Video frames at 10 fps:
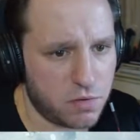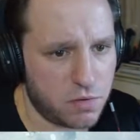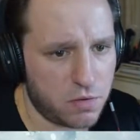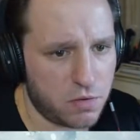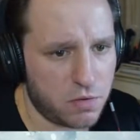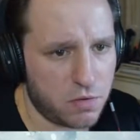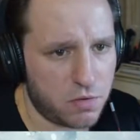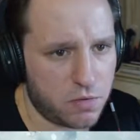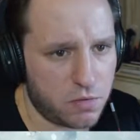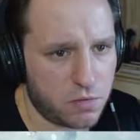
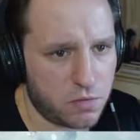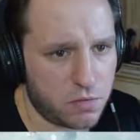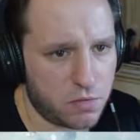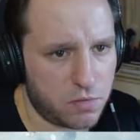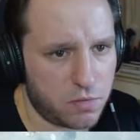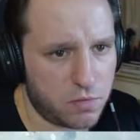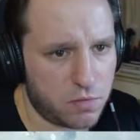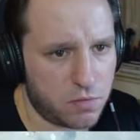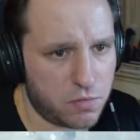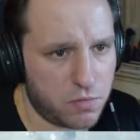
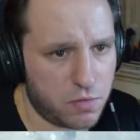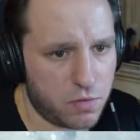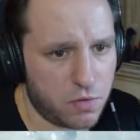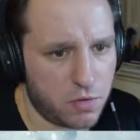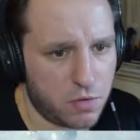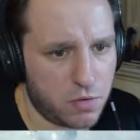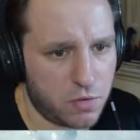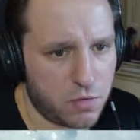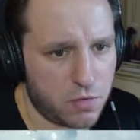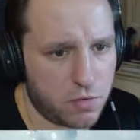
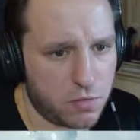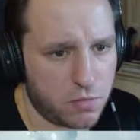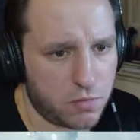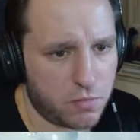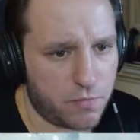Nobody speaks.